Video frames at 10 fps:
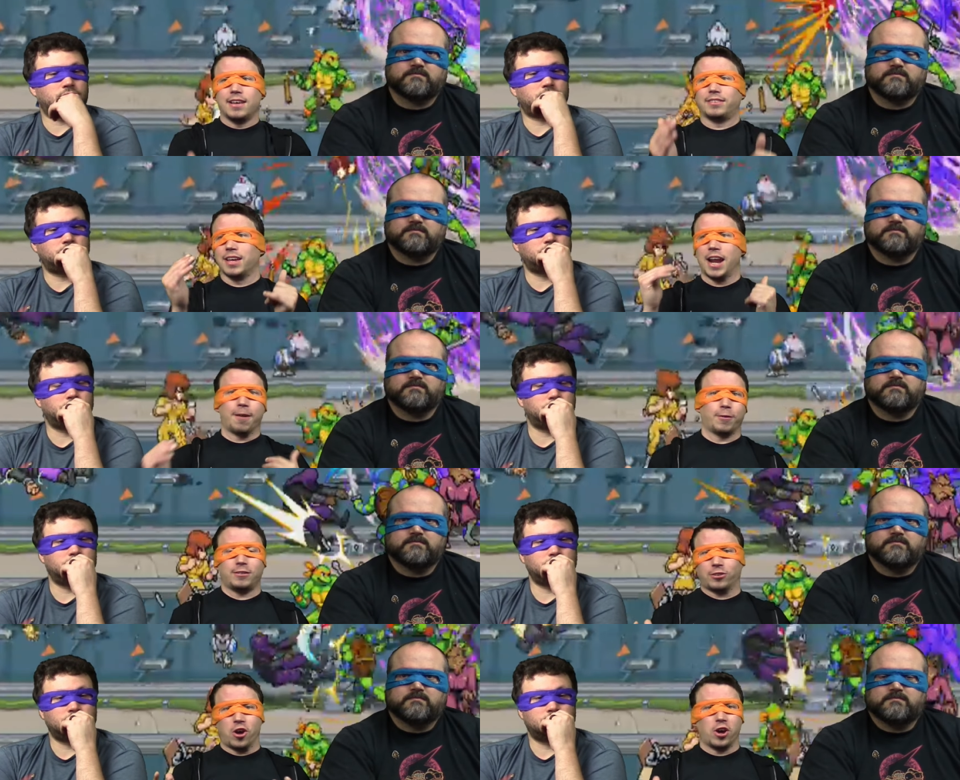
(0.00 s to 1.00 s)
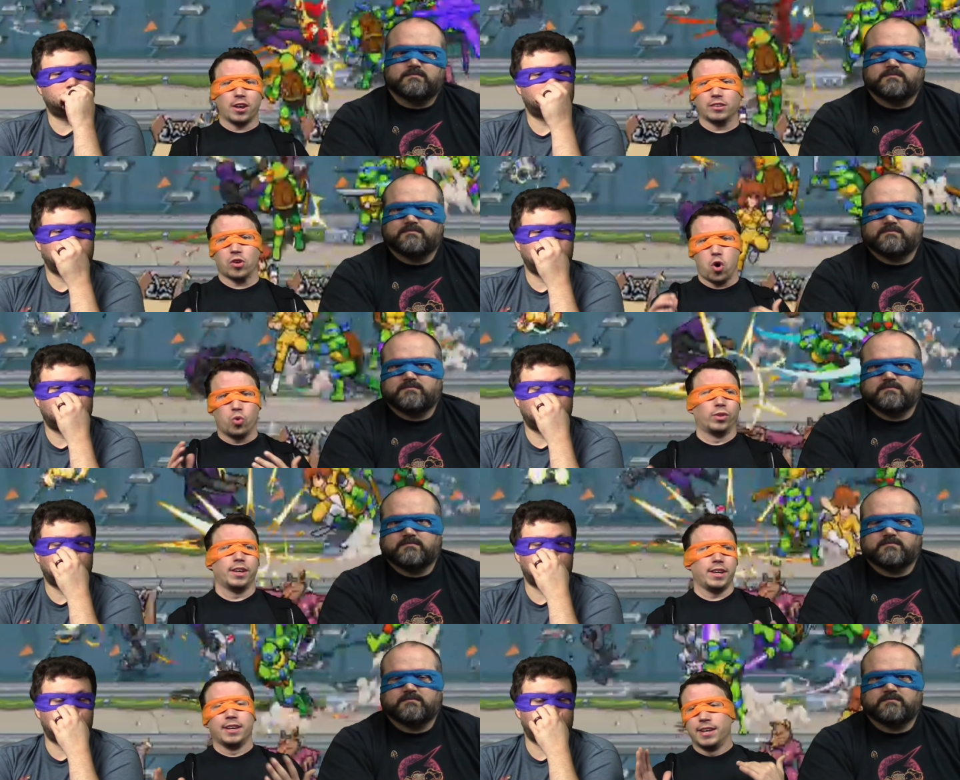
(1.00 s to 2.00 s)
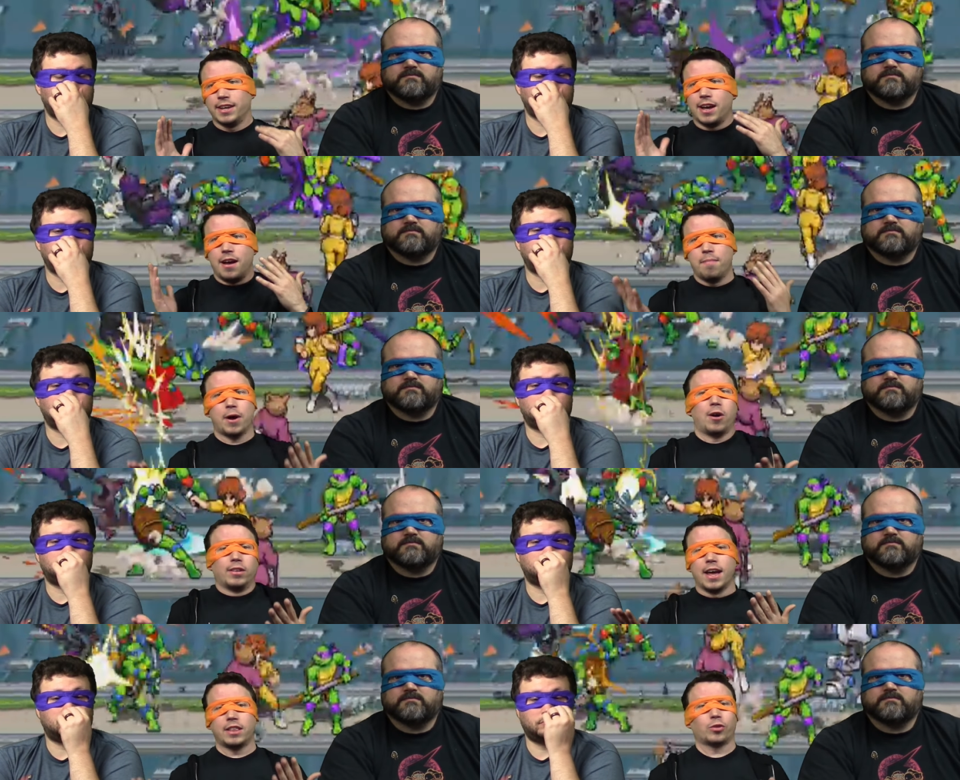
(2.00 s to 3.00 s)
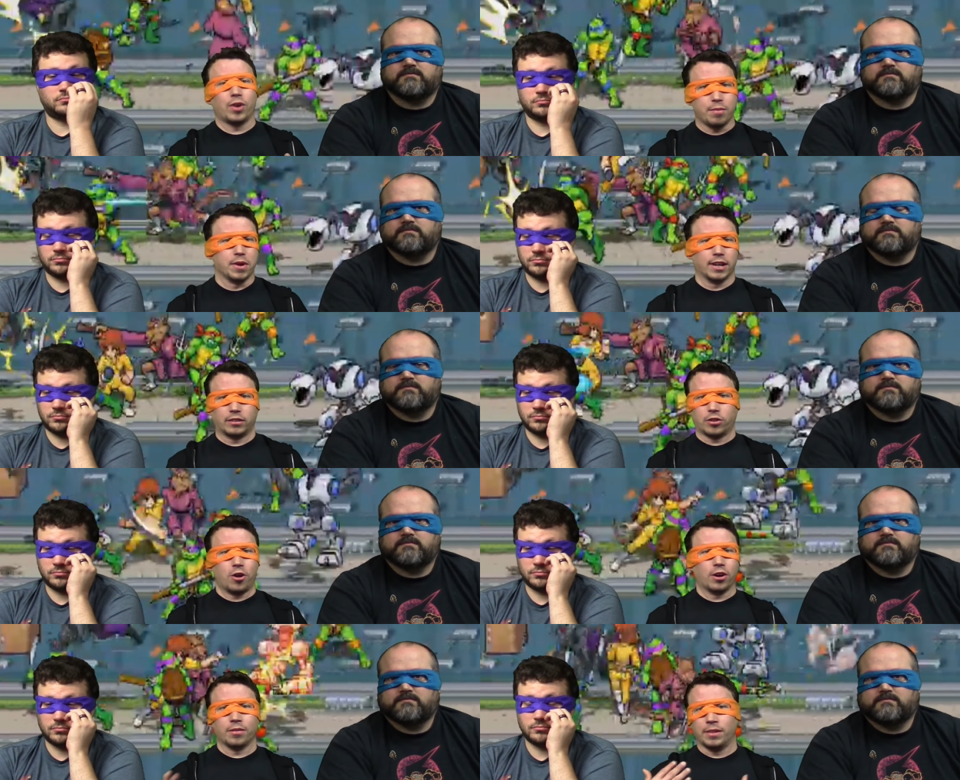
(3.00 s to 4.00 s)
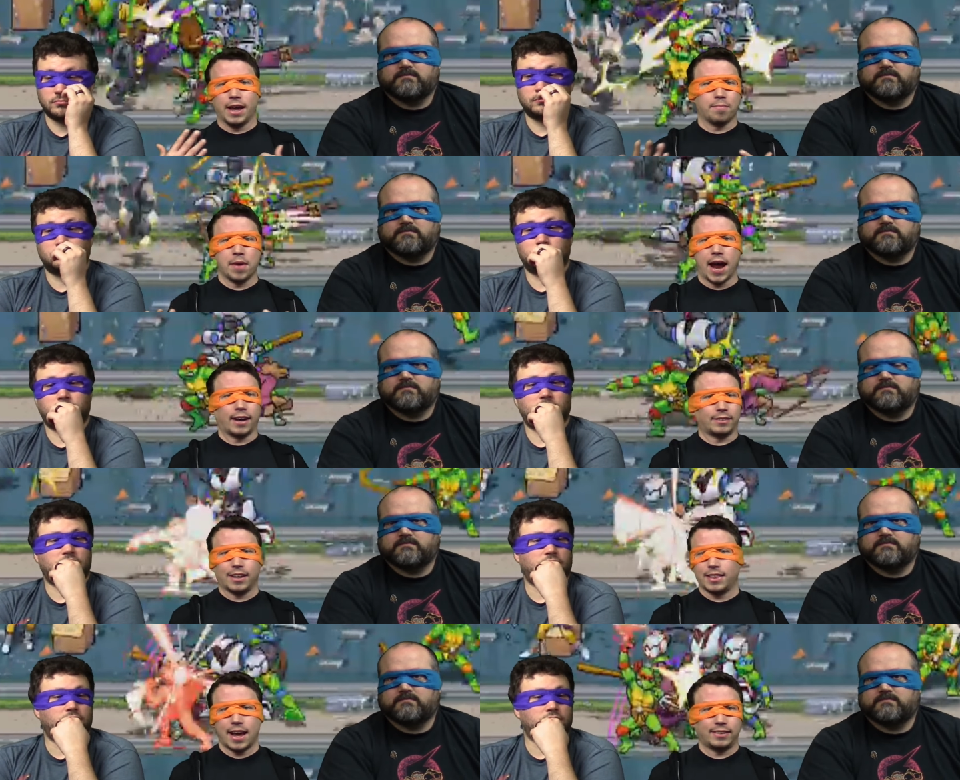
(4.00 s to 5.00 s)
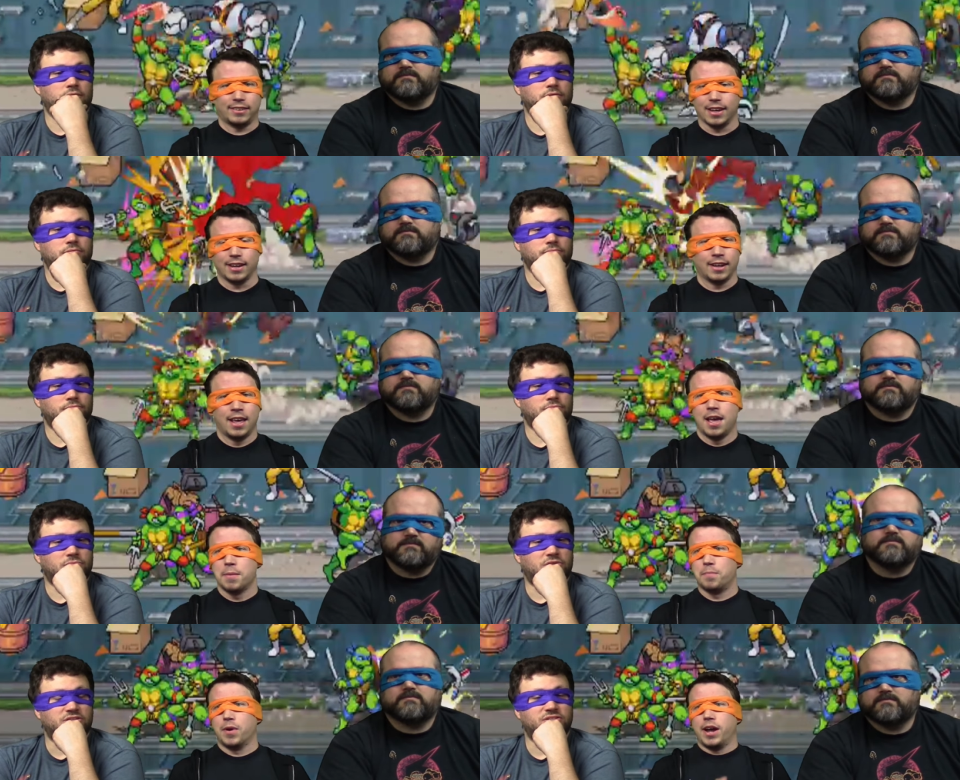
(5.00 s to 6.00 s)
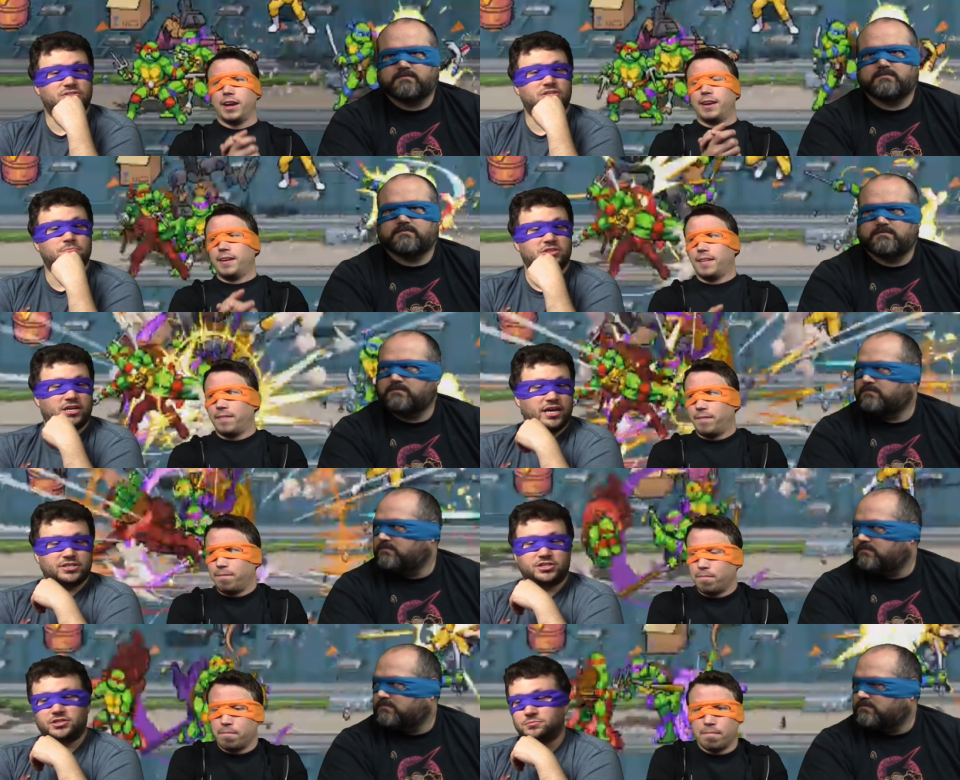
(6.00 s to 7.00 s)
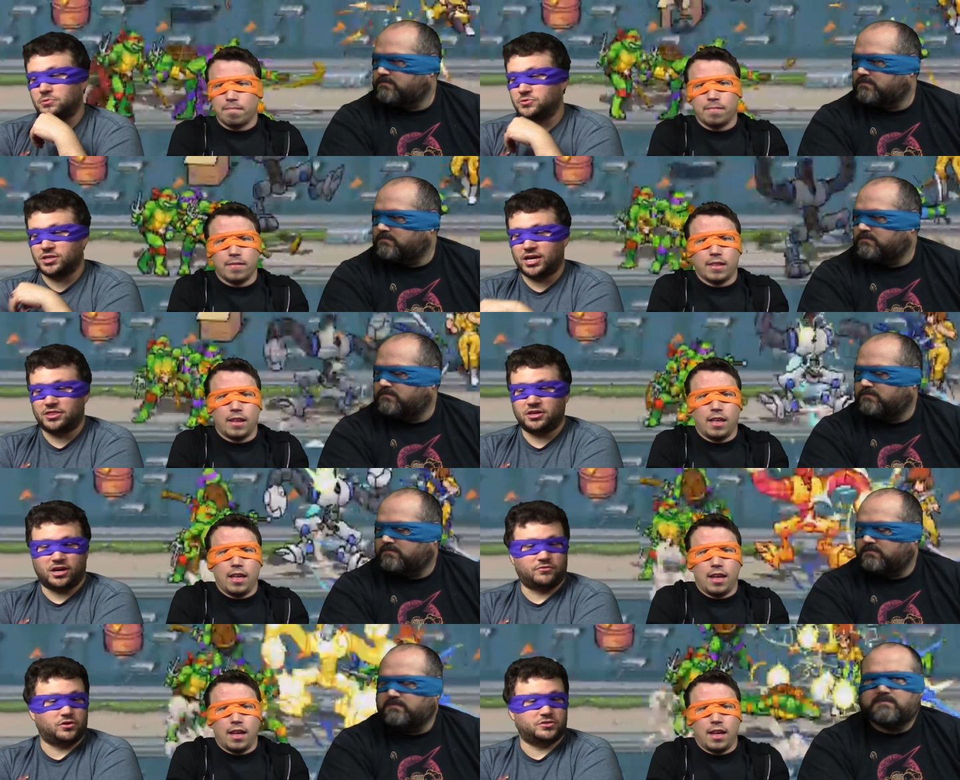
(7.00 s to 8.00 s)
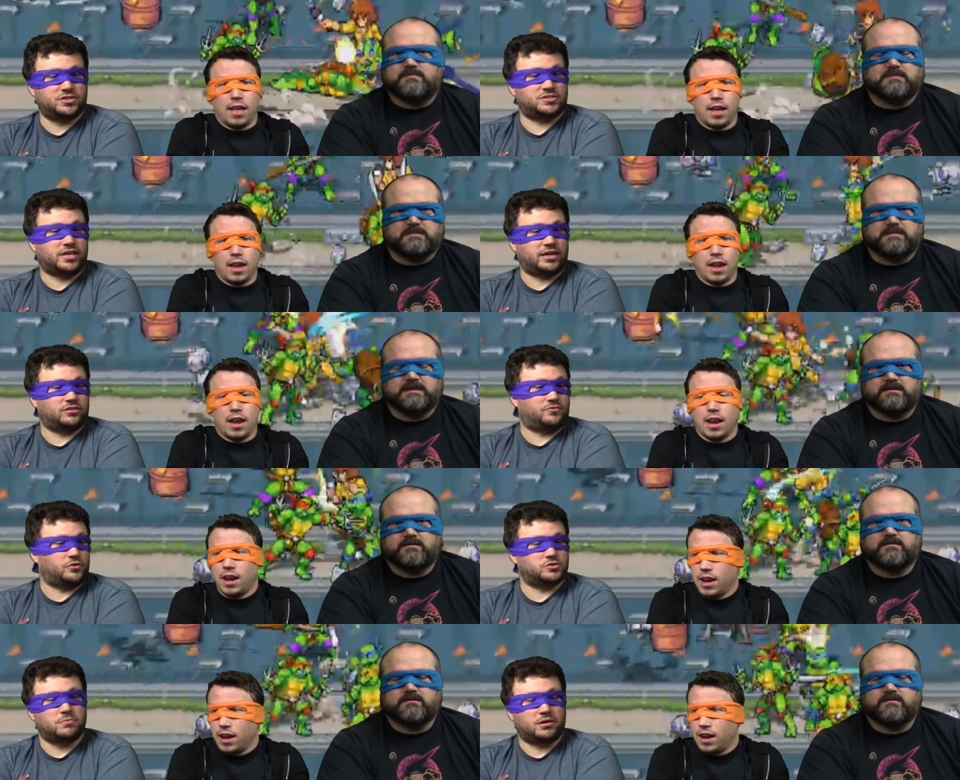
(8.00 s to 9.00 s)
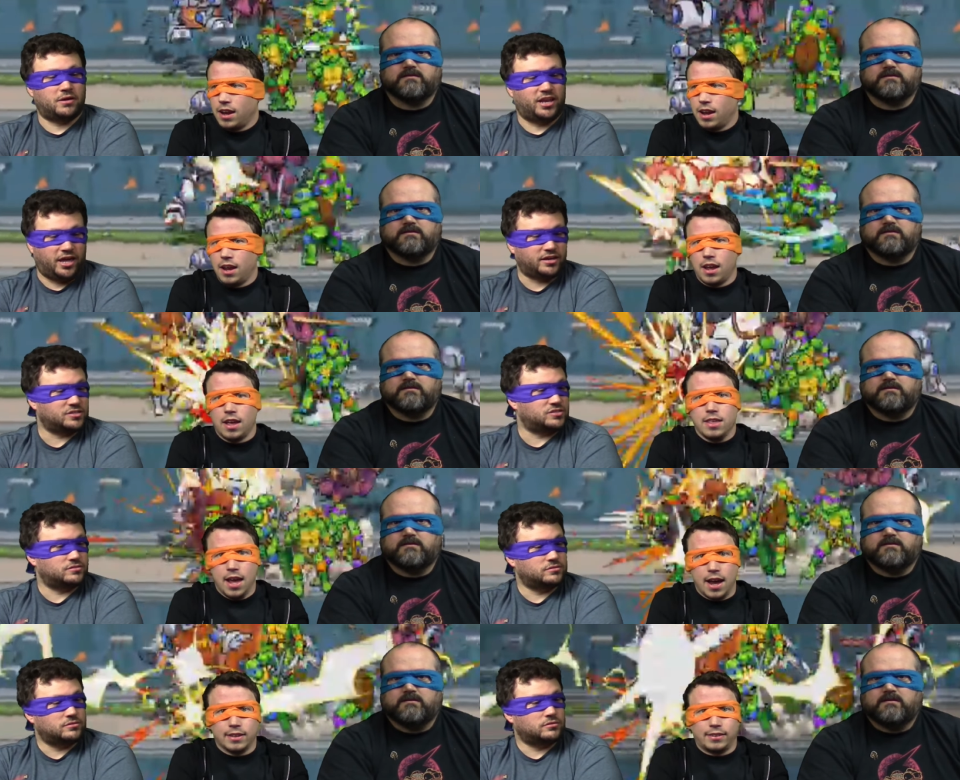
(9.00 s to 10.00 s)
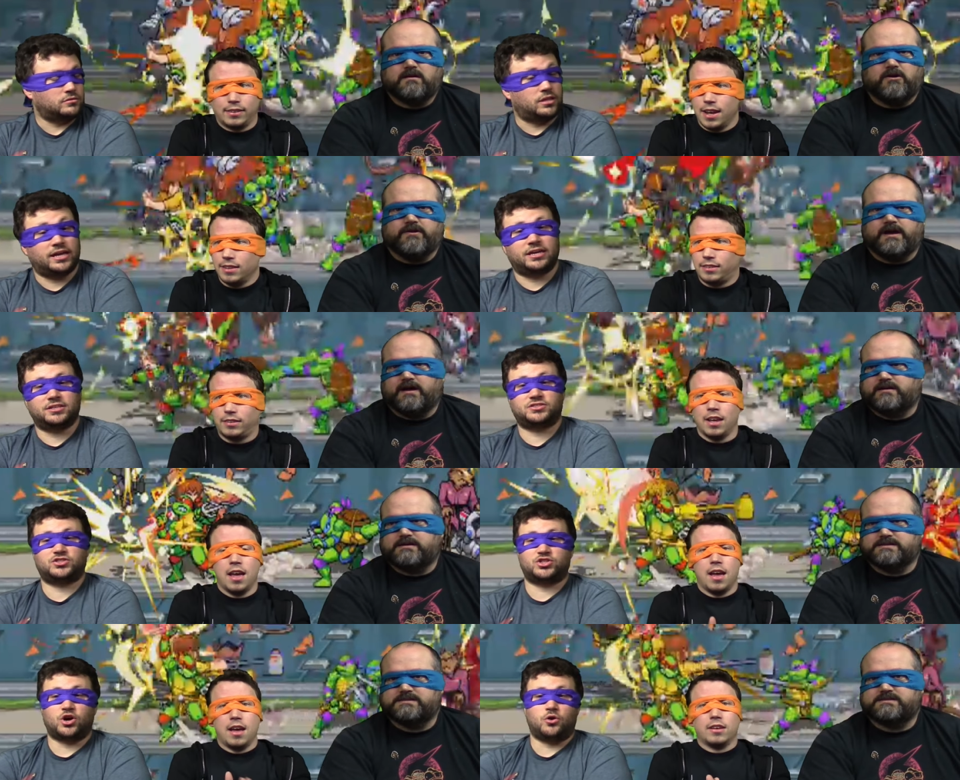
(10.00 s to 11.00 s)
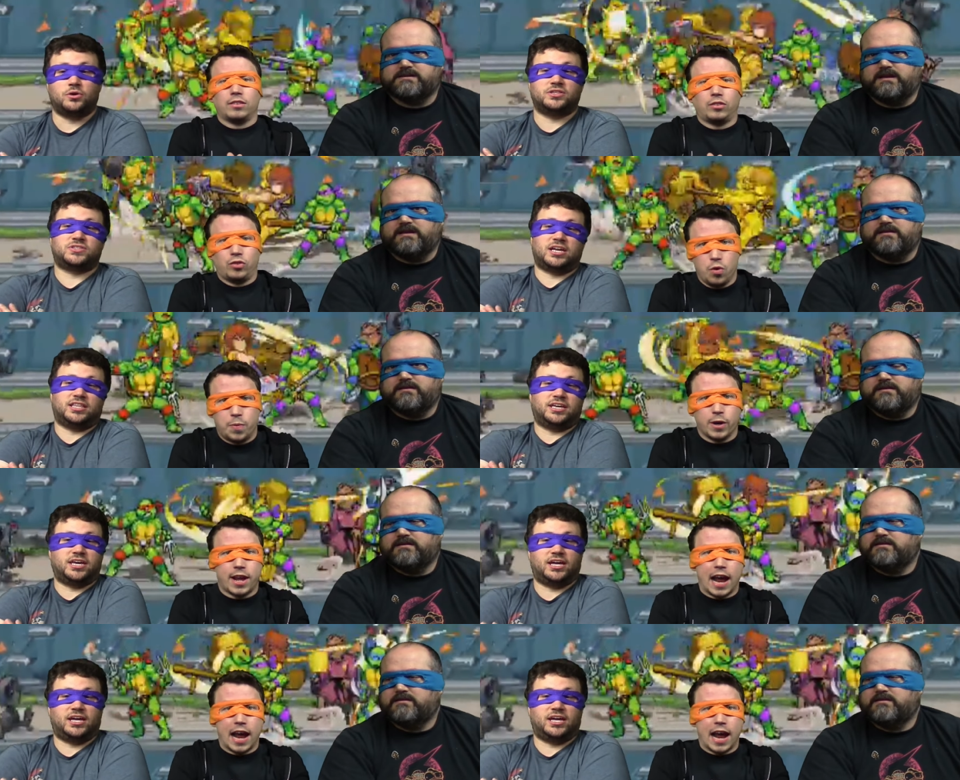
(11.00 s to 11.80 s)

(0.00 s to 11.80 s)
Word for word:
Speaker 1: is that every song is only about like three minutes long, like max. Like that's it.
Speaker 2: This but, is some of the catchiest music I think I've heard since like the first Mega Man X. Yes, oh, it's, yeah, so super